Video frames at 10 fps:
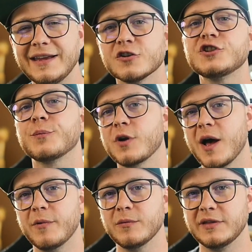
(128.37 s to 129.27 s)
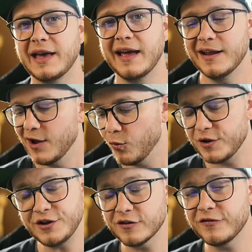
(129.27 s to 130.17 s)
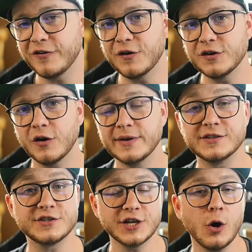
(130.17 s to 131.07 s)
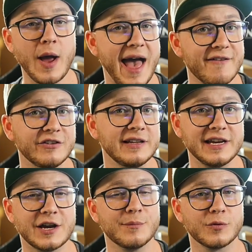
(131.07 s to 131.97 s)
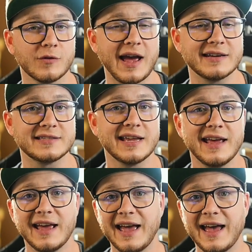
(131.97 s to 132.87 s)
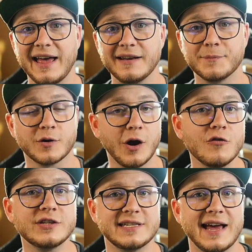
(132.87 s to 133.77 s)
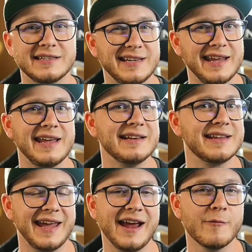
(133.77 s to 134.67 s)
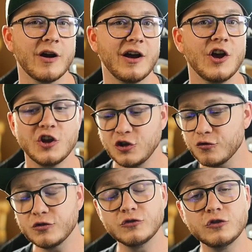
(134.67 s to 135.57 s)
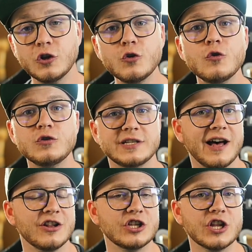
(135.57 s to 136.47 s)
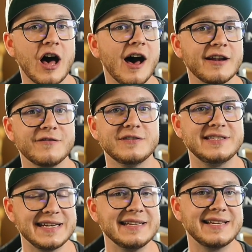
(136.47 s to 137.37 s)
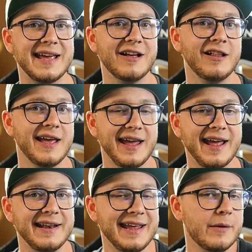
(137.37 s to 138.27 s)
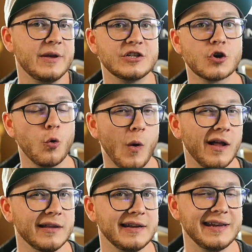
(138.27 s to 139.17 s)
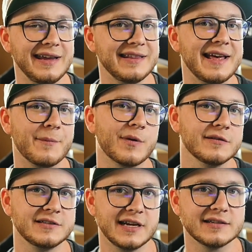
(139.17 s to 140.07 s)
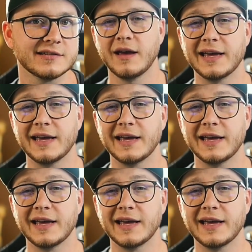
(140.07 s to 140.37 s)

Here's the problem with that. When your photo is so heavily compressed and processed in camera, you lose a lot of detail and image quality in that process.